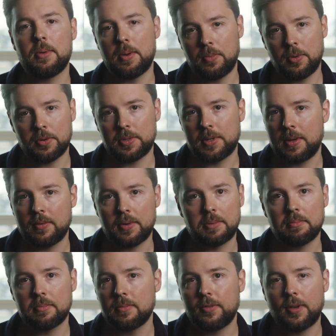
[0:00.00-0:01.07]
it was
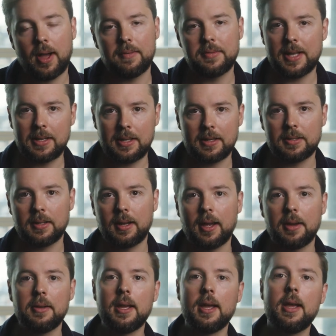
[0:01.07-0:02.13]
even five, 10 years
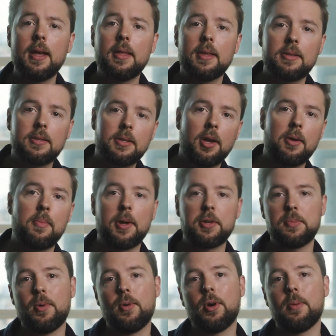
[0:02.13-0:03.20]
ago. There's so
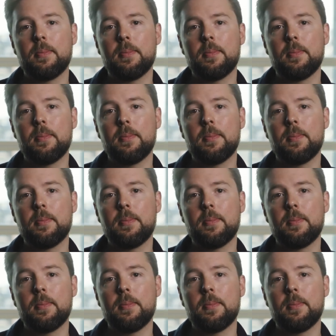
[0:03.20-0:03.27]
much more